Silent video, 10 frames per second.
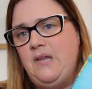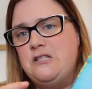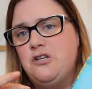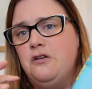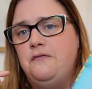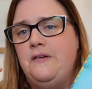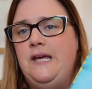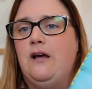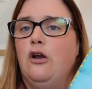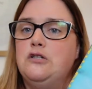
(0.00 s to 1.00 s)
sort of
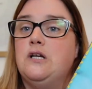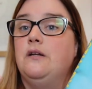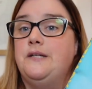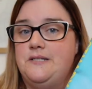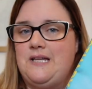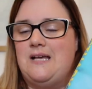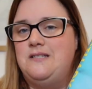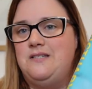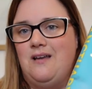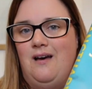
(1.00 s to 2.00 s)
ecological
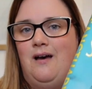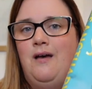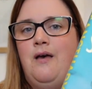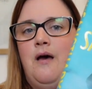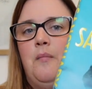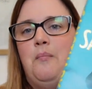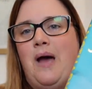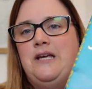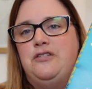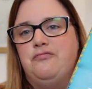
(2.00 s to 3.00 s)
disaster
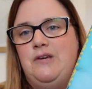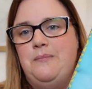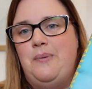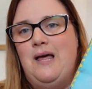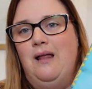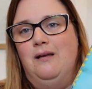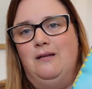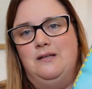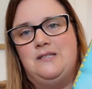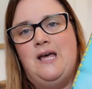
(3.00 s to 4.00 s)
might
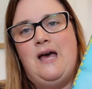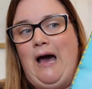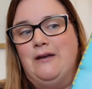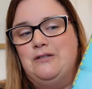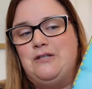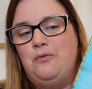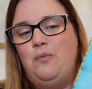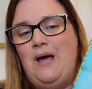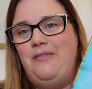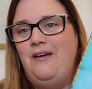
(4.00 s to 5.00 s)
rebuild, and
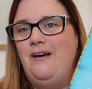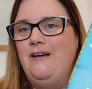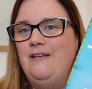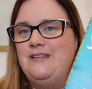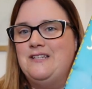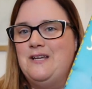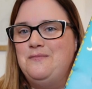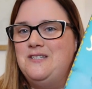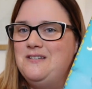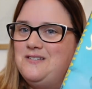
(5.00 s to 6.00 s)
whether the
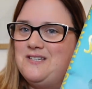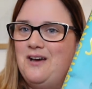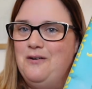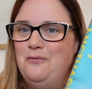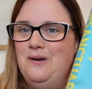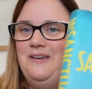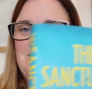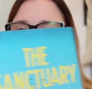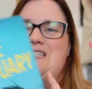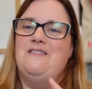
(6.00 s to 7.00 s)
attempt to do so will
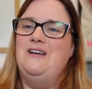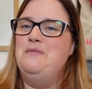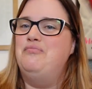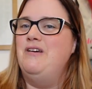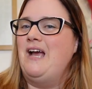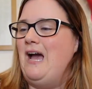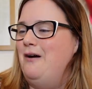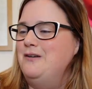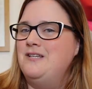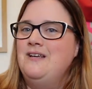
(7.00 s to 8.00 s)
necessarily bring
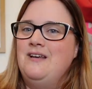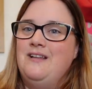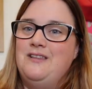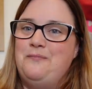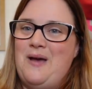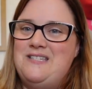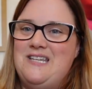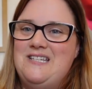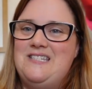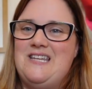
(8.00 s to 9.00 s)
out the best
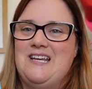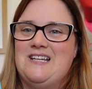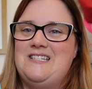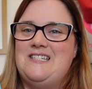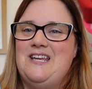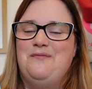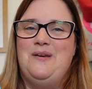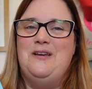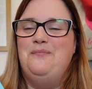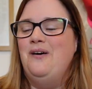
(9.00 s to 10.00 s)
instincts in
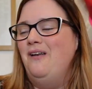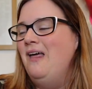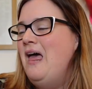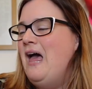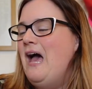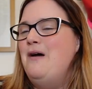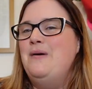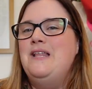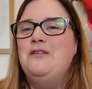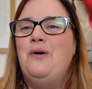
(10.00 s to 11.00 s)
people.
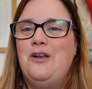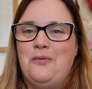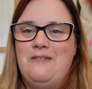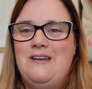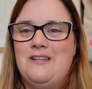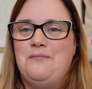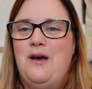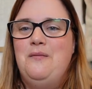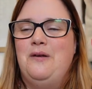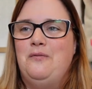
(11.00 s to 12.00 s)
In the world we're in at the
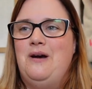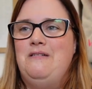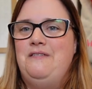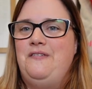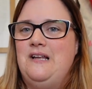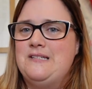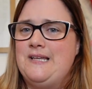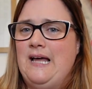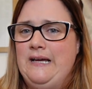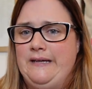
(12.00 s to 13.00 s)
moment, where it feels
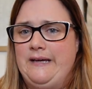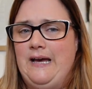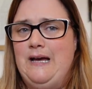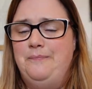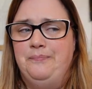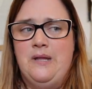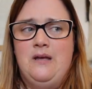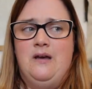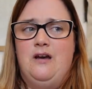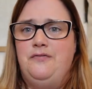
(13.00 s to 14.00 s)
like
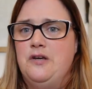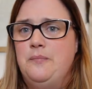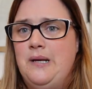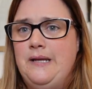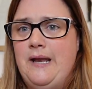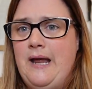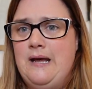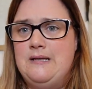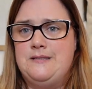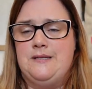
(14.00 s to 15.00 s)
a few
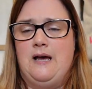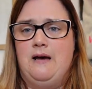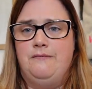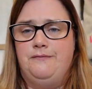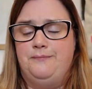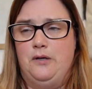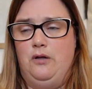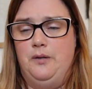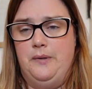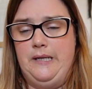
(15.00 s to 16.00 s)
billionaires have
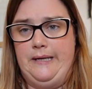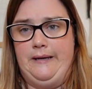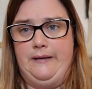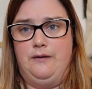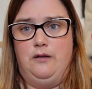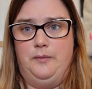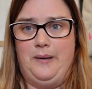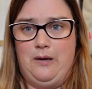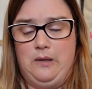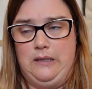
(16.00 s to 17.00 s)
all the money and all the
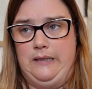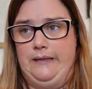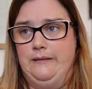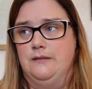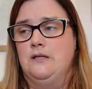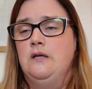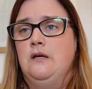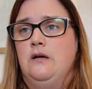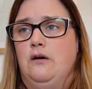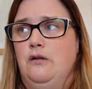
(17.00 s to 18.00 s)
power and
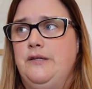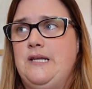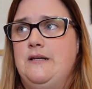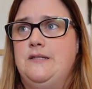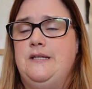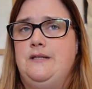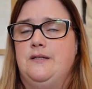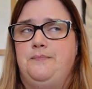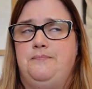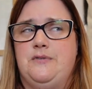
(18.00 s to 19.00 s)
all the tendency
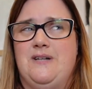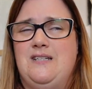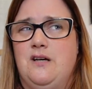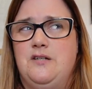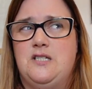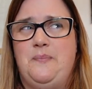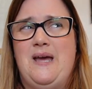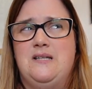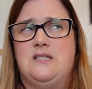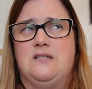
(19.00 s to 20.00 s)
to try to go to
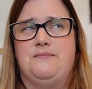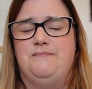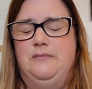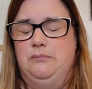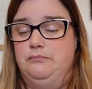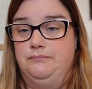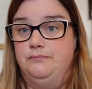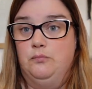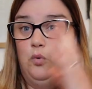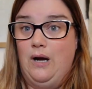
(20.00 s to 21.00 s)
space and
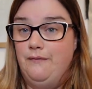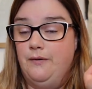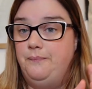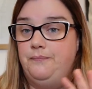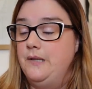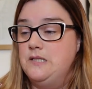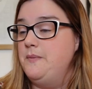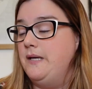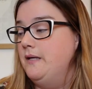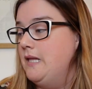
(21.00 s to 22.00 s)
whatever is
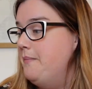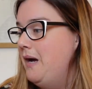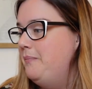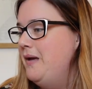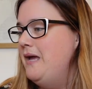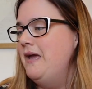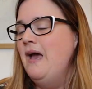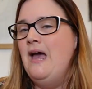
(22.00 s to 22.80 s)
making them happy,